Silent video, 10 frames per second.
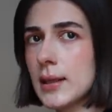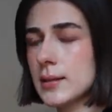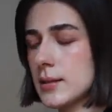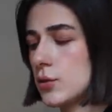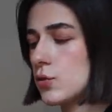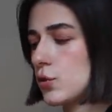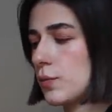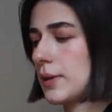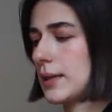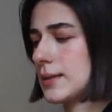at his usual
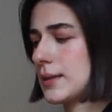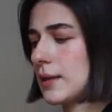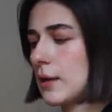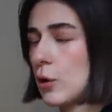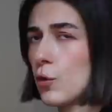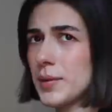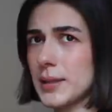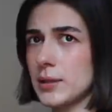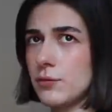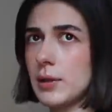place, and I hope
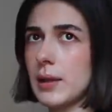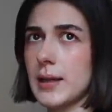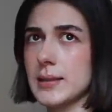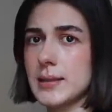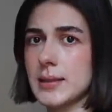that he realizes